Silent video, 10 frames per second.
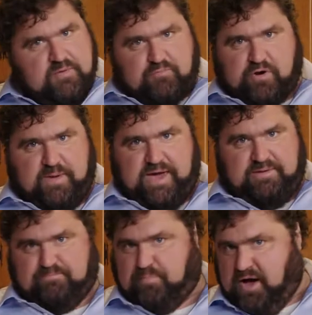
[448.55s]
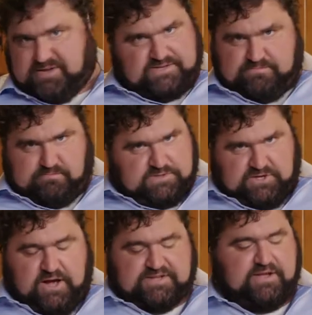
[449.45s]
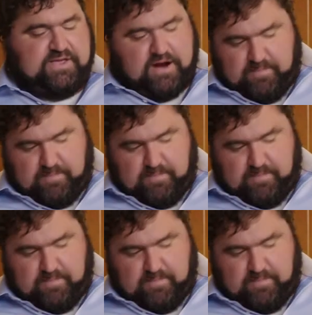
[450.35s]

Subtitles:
pre-made box stocks out there.